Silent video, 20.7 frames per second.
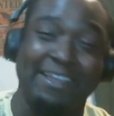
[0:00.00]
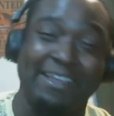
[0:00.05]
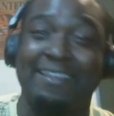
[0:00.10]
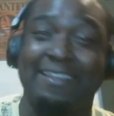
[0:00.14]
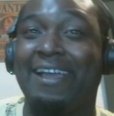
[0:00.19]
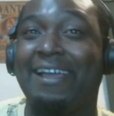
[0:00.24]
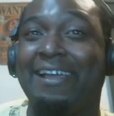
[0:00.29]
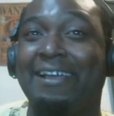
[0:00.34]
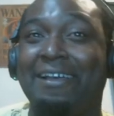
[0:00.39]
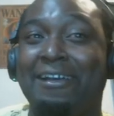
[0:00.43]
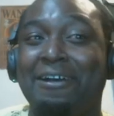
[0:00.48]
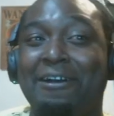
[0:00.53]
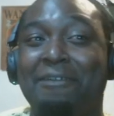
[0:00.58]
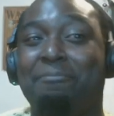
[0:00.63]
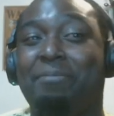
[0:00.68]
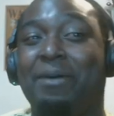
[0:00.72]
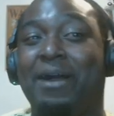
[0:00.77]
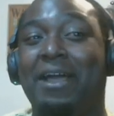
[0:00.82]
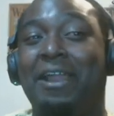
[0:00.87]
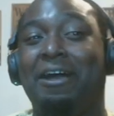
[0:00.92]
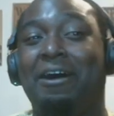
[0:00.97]
of that.
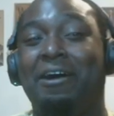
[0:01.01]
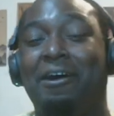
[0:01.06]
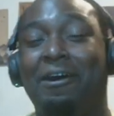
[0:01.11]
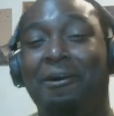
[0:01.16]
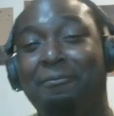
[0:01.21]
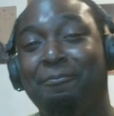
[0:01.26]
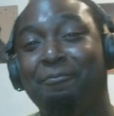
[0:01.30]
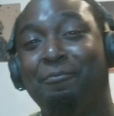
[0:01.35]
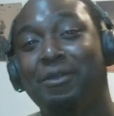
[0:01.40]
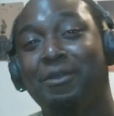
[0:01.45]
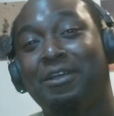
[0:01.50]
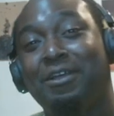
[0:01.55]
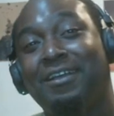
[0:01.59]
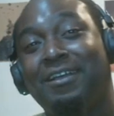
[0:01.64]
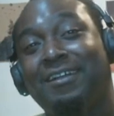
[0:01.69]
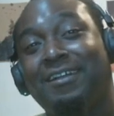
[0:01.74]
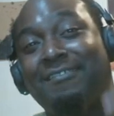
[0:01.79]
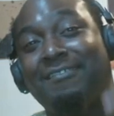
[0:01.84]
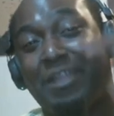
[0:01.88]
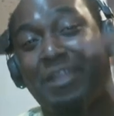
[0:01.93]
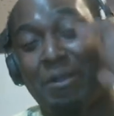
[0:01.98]
But
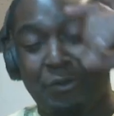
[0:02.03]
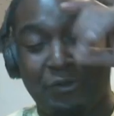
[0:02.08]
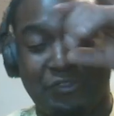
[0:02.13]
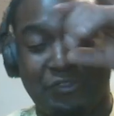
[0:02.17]
there were